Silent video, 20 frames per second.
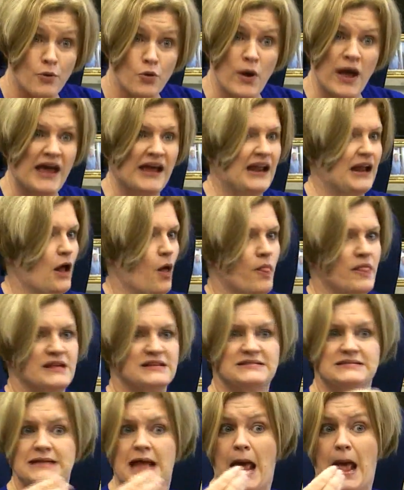
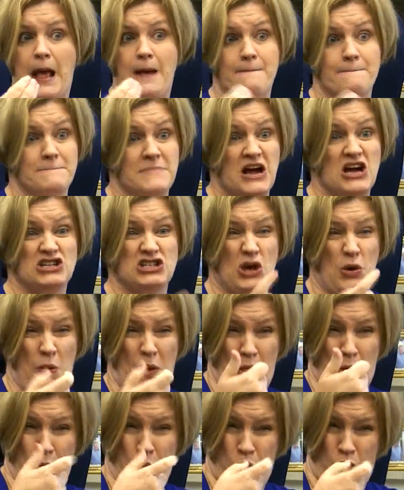And we're operating
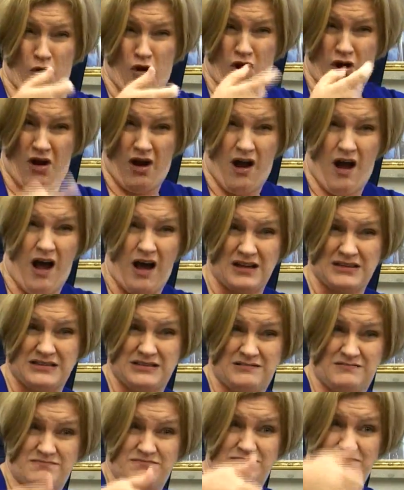on the same
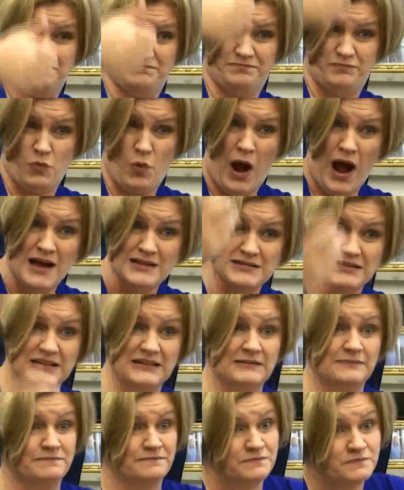money,
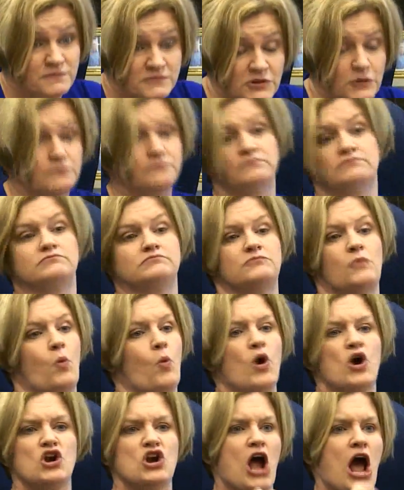
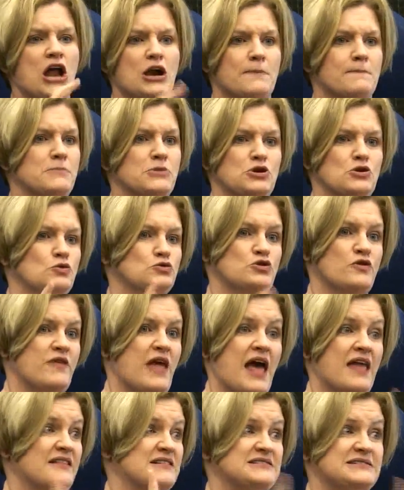even though things have gone
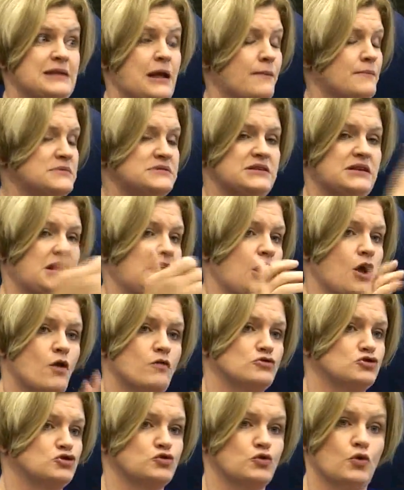up with
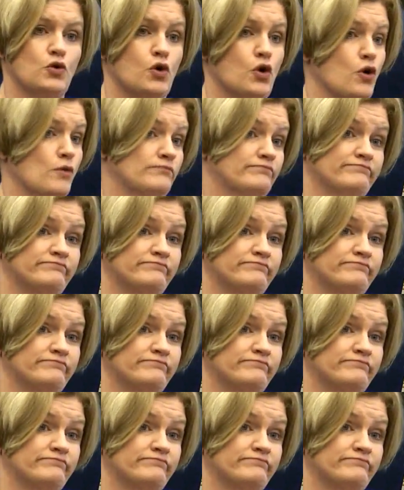inflation. So.